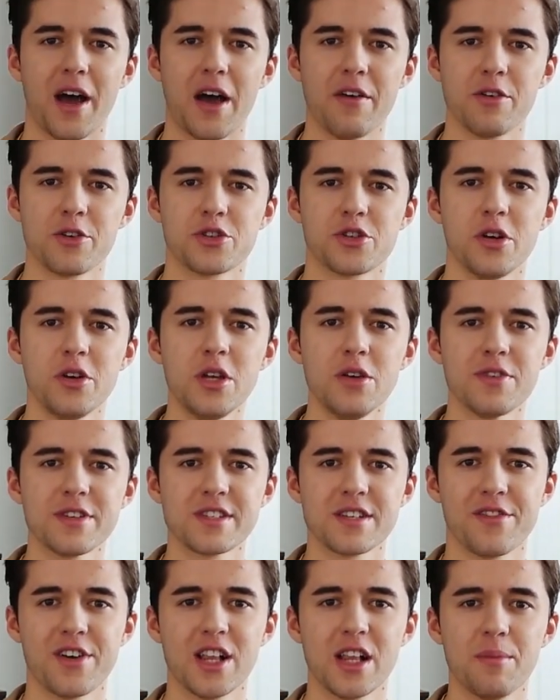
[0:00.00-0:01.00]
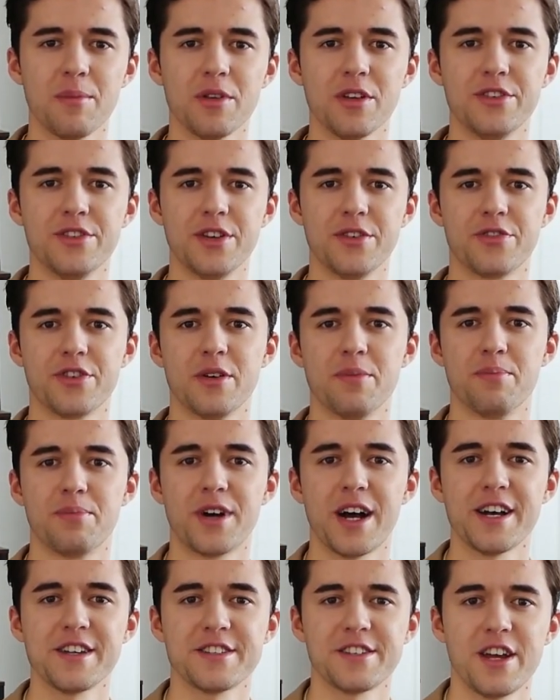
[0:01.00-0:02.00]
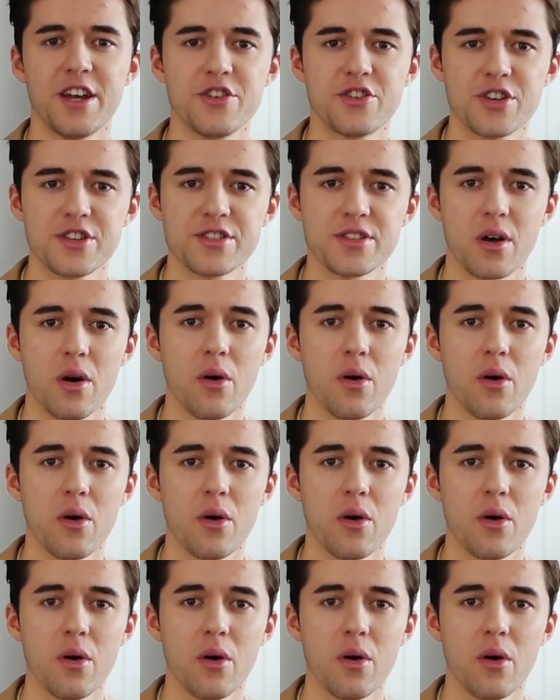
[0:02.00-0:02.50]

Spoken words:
I will show you what's available in different price ranges,